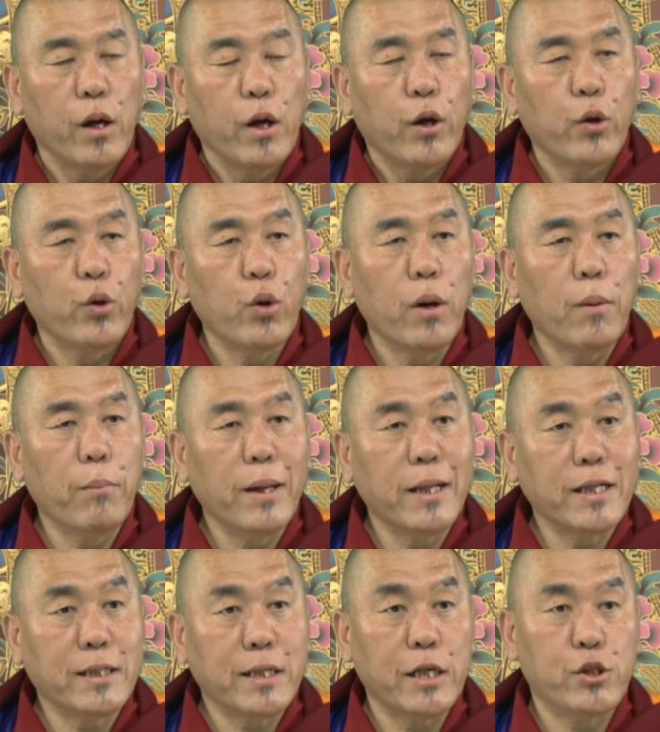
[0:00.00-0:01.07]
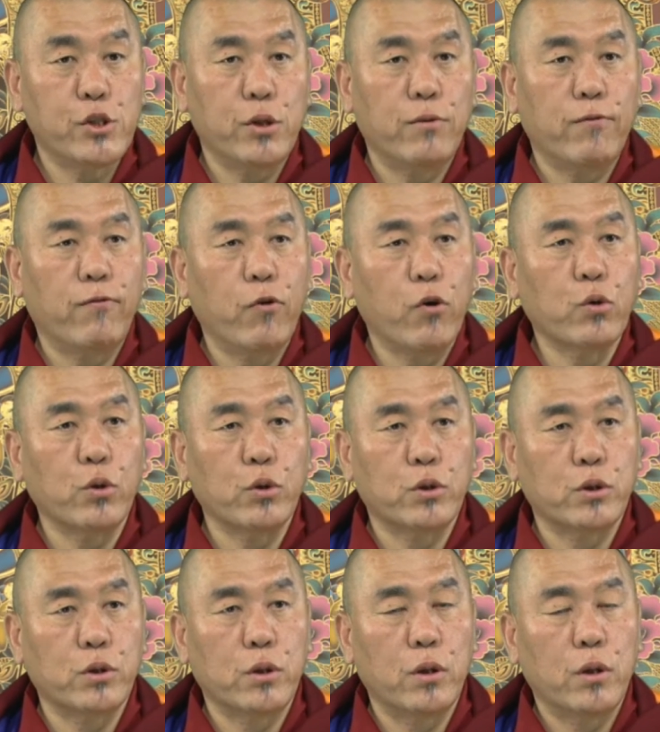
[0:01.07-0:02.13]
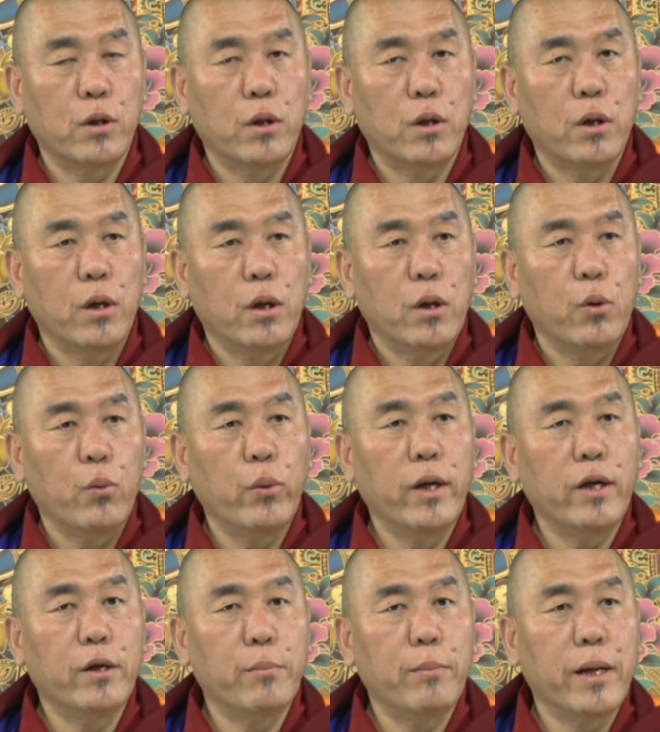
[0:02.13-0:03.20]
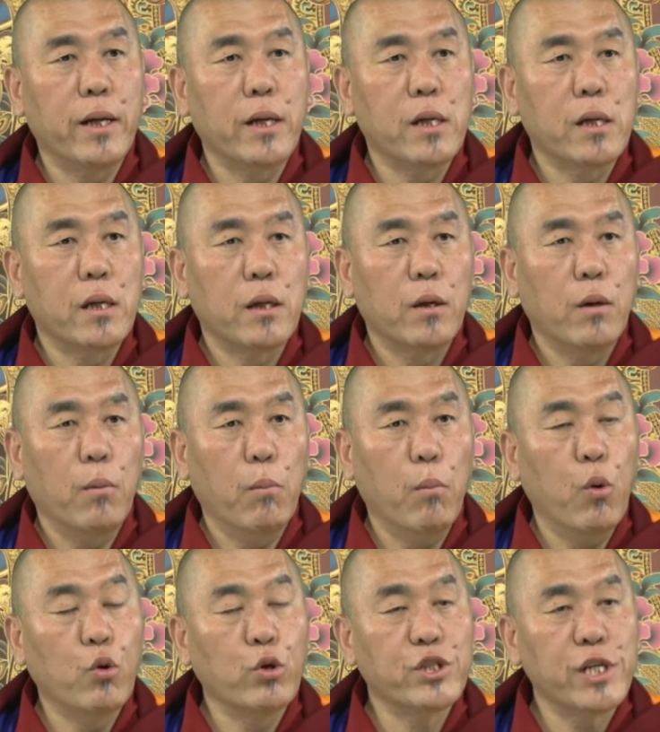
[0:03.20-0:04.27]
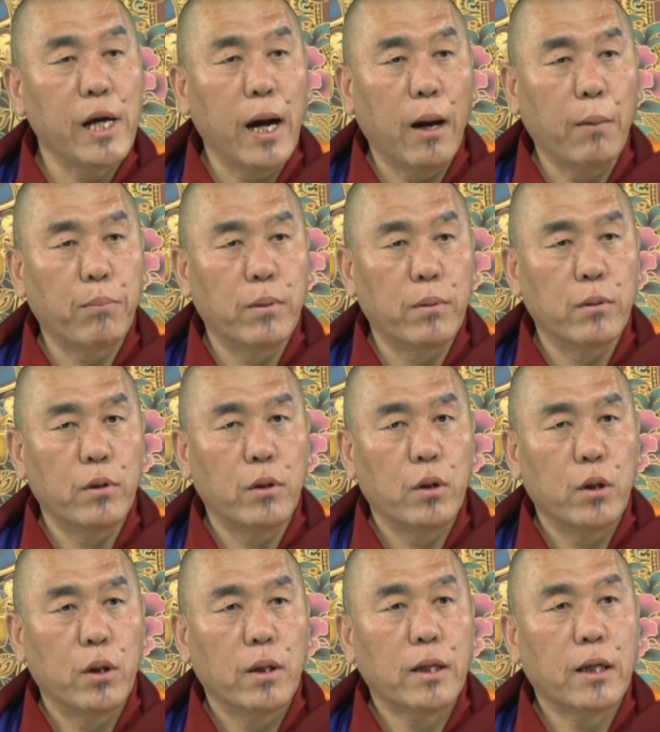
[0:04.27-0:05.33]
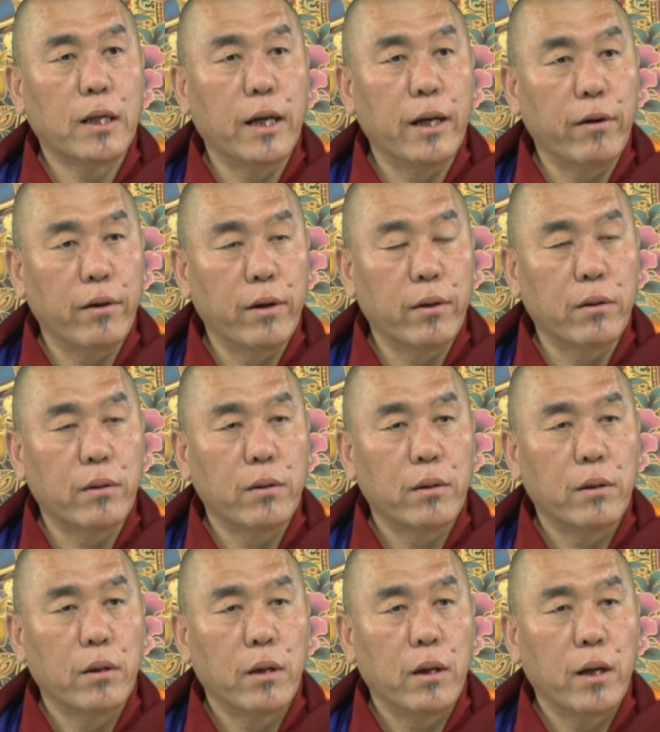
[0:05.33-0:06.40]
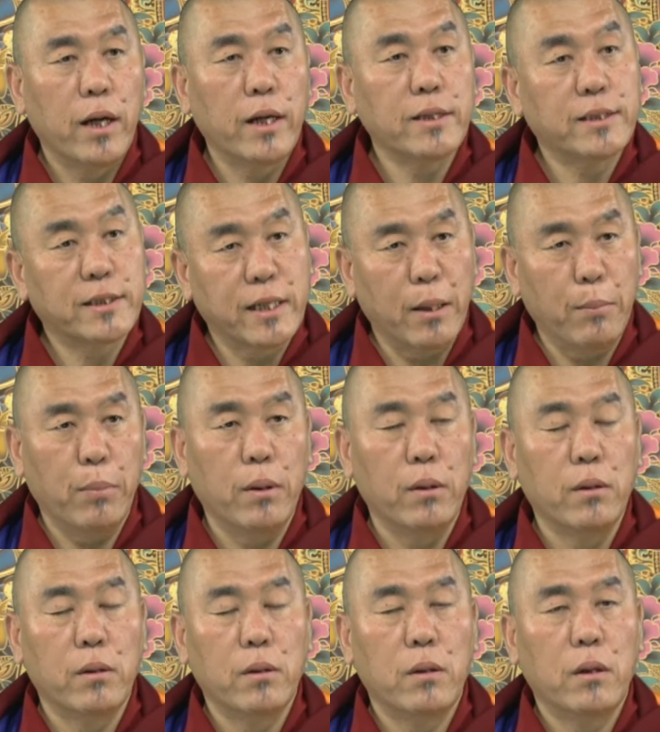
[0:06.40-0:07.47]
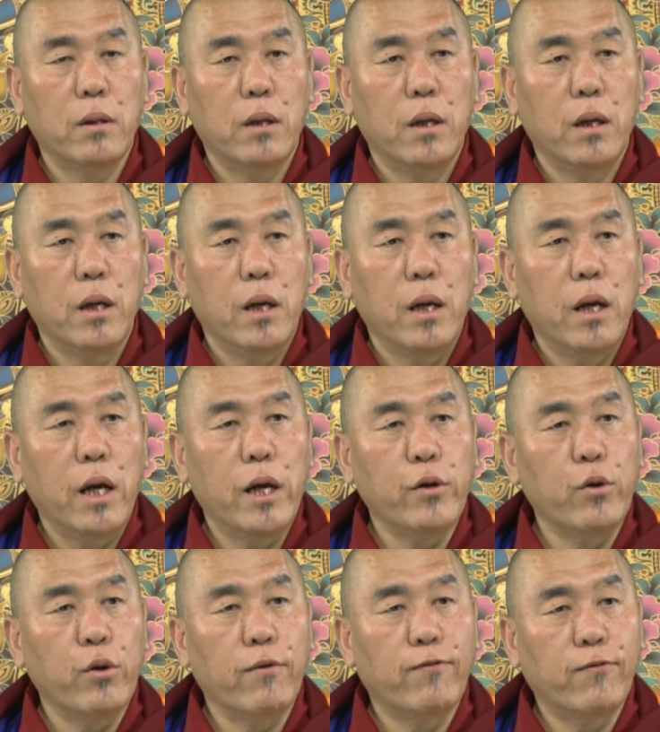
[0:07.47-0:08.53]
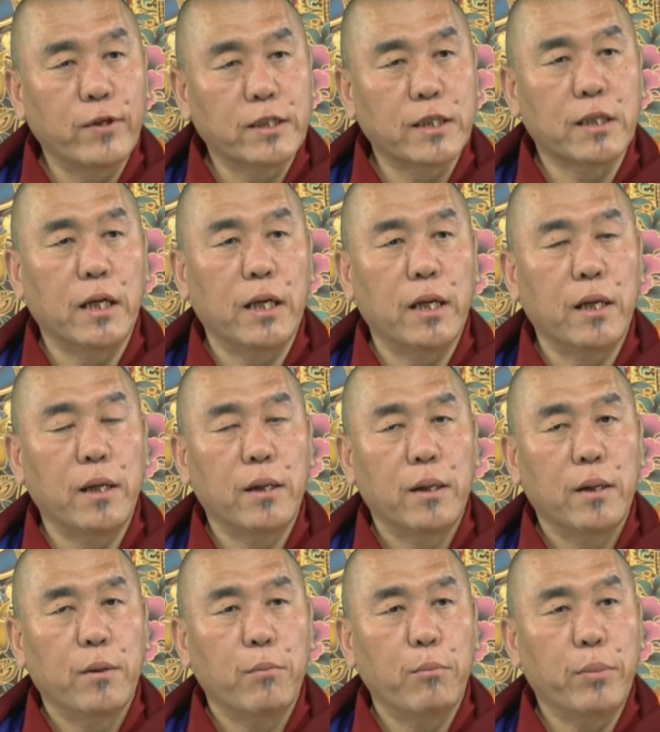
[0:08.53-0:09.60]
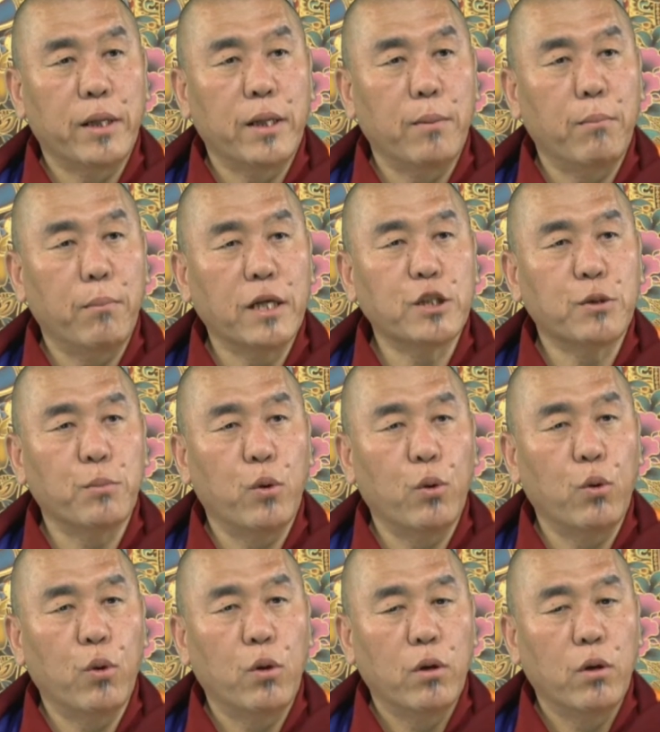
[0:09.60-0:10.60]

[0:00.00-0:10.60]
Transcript: your meditation focus will remain more sharp, clearer, and stable, and you physically become much more